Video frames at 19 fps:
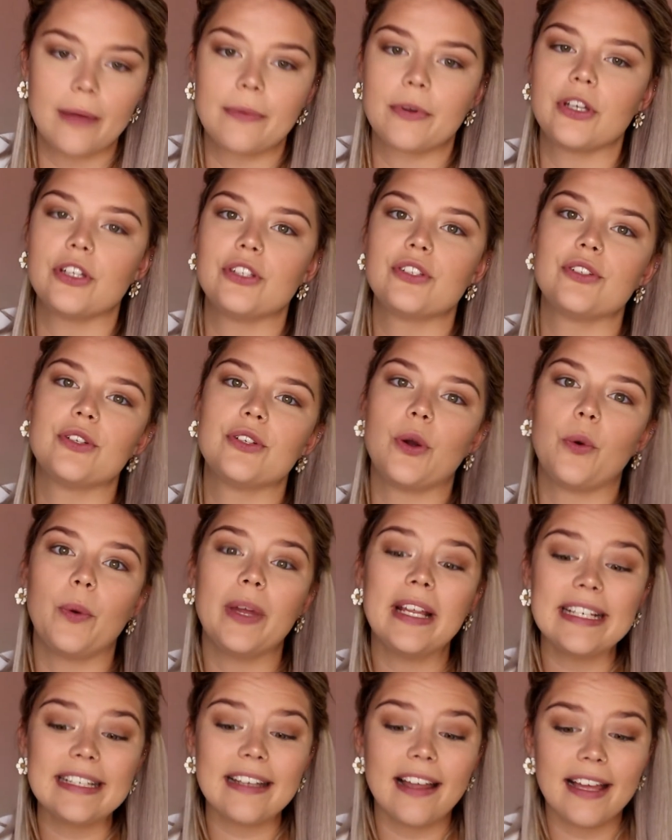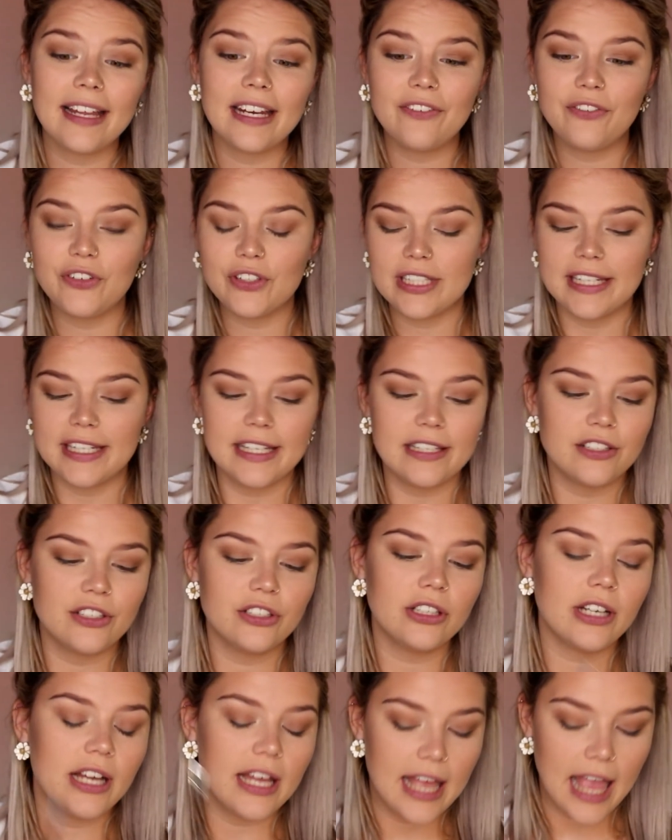going to do a winged liner for today's
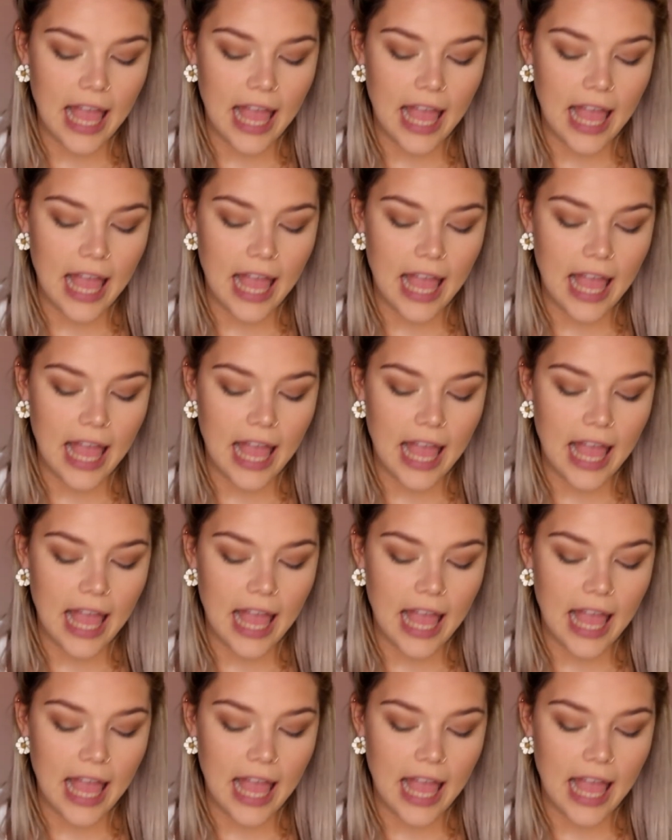look